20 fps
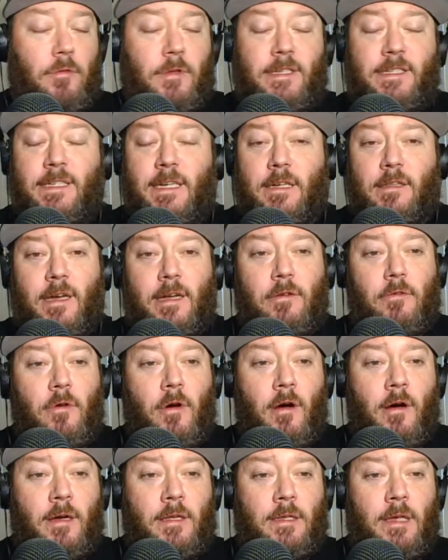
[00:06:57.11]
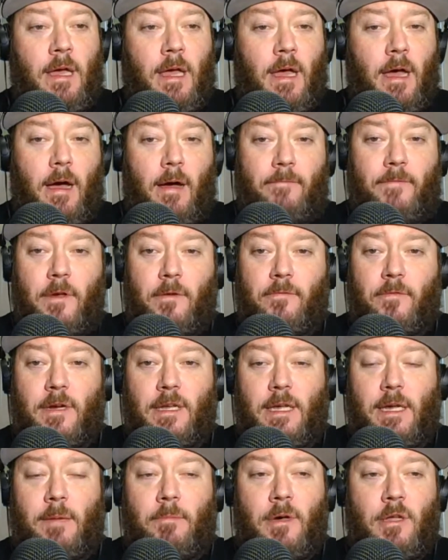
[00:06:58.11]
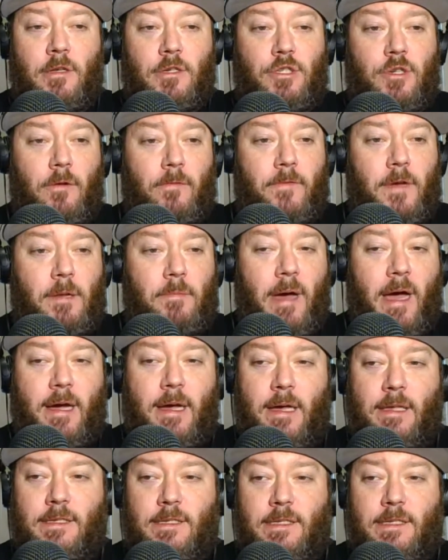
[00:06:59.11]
listening later on, feel free to email the show feedback at